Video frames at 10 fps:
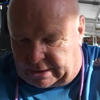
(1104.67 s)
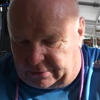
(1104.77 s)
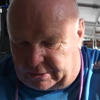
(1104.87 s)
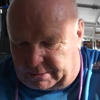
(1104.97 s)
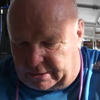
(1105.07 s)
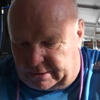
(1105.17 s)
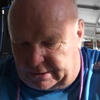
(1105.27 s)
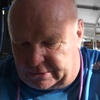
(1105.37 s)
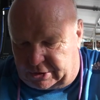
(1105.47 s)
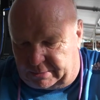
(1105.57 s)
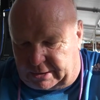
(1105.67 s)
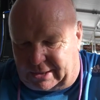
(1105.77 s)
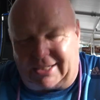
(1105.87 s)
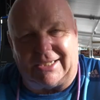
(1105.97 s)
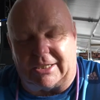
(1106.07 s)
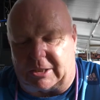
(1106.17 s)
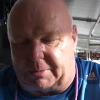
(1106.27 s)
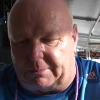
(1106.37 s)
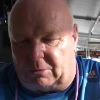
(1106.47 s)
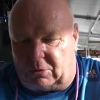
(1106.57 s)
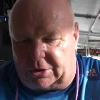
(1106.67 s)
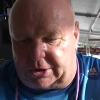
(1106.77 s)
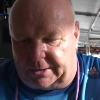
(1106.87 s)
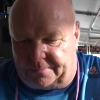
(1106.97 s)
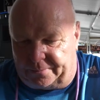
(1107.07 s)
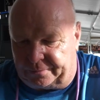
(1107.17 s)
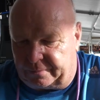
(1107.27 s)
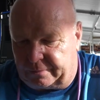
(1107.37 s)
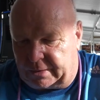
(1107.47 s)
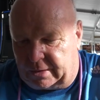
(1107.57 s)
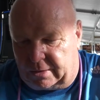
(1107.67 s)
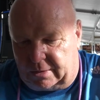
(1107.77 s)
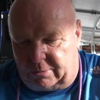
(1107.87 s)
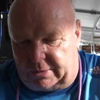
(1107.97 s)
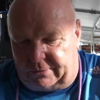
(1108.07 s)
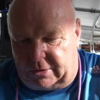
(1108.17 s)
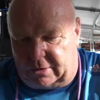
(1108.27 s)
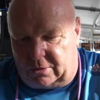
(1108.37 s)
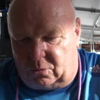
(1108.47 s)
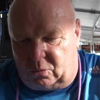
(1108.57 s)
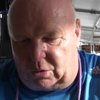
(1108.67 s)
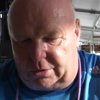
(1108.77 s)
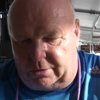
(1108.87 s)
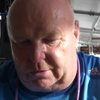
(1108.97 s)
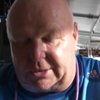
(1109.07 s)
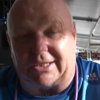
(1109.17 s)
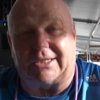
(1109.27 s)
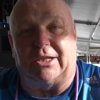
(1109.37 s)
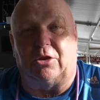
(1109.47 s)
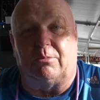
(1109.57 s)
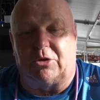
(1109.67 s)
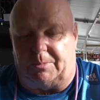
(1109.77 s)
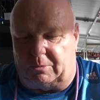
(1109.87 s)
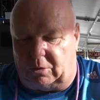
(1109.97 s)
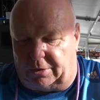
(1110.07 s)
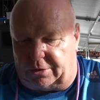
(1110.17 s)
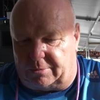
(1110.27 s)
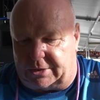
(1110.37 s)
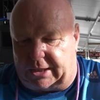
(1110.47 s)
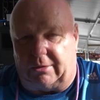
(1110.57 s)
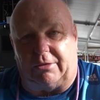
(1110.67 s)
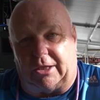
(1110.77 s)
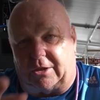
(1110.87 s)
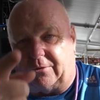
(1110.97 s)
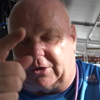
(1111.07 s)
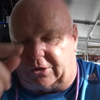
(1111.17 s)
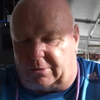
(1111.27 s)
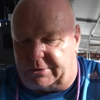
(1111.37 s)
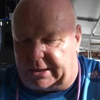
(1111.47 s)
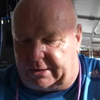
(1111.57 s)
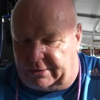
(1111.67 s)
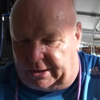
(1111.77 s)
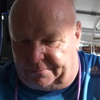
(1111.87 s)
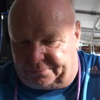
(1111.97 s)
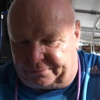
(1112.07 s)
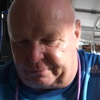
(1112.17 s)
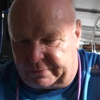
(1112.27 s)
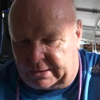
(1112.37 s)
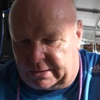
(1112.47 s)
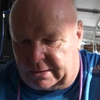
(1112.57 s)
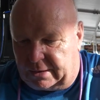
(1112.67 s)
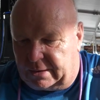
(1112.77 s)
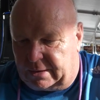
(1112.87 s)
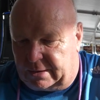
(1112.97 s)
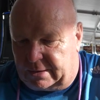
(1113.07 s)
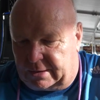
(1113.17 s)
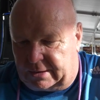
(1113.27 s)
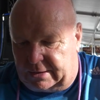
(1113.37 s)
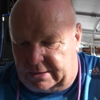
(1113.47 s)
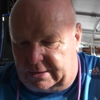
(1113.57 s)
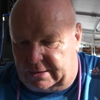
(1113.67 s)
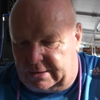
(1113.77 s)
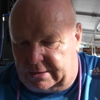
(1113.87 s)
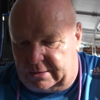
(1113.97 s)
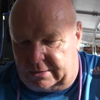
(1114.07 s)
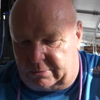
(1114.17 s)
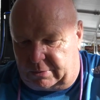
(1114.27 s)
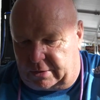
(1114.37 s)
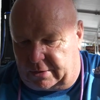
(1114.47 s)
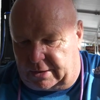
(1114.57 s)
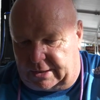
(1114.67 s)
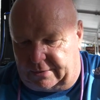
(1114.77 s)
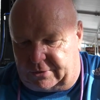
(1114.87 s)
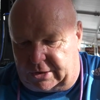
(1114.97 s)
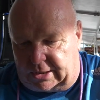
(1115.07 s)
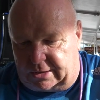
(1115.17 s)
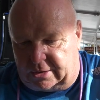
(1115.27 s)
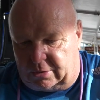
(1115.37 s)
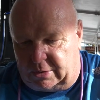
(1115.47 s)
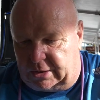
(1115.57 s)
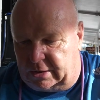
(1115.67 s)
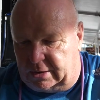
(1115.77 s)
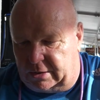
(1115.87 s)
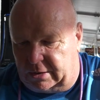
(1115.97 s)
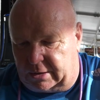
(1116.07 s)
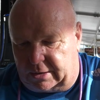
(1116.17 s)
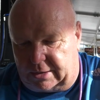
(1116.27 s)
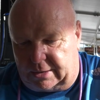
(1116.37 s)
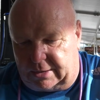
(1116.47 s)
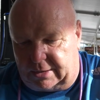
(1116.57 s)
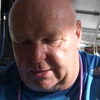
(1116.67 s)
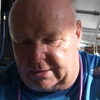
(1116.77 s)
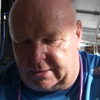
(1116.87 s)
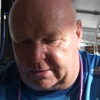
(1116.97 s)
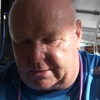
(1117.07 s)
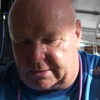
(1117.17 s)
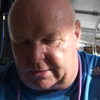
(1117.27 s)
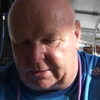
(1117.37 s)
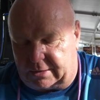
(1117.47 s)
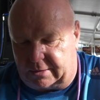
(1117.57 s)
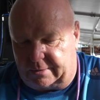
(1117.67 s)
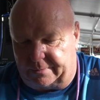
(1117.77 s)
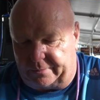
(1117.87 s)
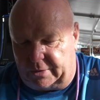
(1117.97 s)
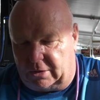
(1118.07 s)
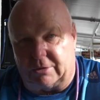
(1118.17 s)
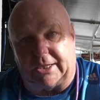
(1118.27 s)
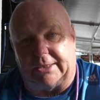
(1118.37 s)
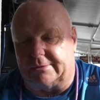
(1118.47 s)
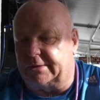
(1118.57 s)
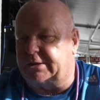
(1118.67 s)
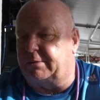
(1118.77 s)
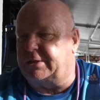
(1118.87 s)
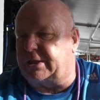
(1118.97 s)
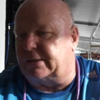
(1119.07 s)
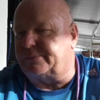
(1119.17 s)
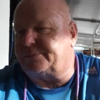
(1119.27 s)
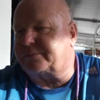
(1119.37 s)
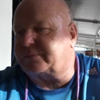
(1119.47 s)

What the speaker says: Out and about in Little Germany, 96 people watching. We've got 160 thumbs up and one thumbs down. Thank you for the thumbs down there. And we got the live chat going at. Okay, let's see what you're saying.